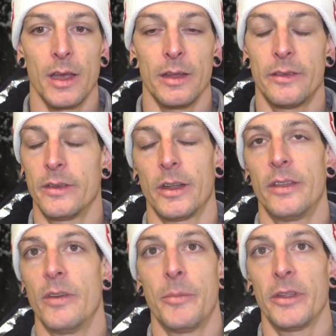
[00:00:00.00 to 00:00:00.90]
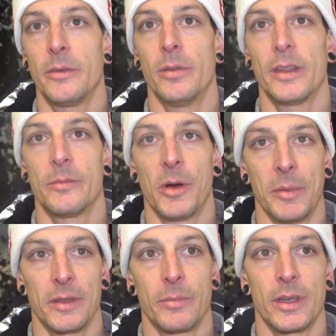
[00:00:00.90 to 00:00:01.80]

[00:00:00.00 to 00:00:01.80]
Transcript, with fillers: It's not even possible at the moment,